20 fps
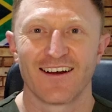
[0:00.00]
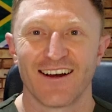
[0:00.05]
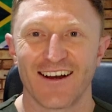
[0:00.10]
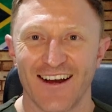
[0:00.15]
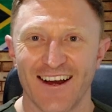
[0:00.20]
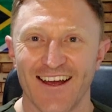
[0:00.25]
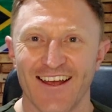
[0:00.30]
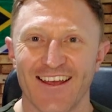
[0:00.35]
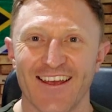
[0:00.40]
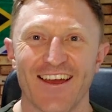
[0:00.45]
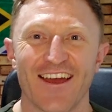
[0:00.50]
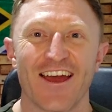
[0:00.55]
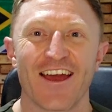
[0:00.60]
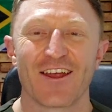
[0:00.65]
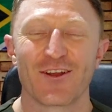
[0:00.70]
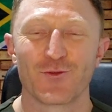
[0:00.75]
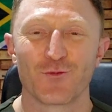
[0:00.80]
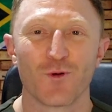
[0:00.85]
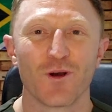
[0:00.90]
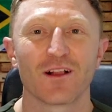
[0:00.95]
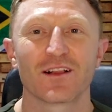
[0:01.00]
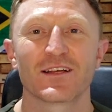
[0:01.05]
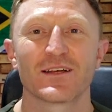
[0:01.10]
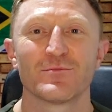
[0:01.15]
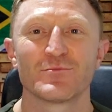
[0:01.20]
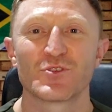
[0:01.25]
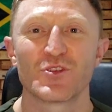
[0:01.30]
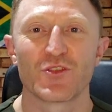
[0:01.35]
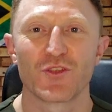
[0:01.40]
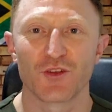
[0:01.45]
Hi, and welcome
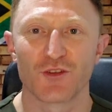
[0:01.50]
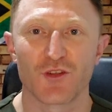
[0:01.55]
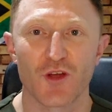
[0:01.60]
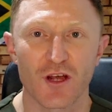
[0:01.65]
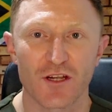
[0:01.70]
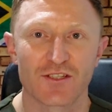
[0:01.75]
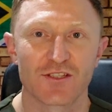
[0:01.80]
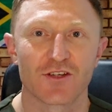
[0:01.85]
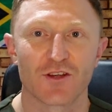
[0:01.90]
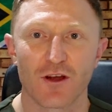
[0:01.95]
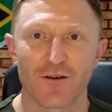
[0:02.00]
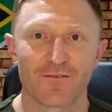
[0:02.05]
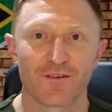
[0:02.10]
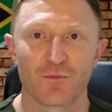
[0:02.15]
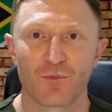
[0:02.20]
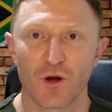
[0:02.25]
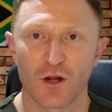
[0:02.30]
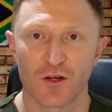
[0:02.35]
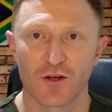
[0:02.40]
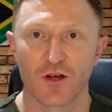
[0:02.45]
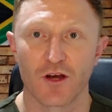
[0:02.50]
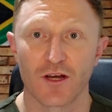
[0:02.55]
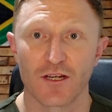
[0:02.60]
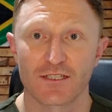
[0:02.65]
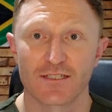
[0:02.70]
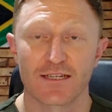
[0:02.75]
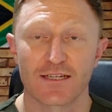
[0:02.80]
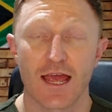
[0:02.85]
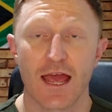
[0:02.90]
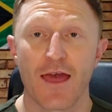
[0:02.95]
to the Dr. Coffee Podcast.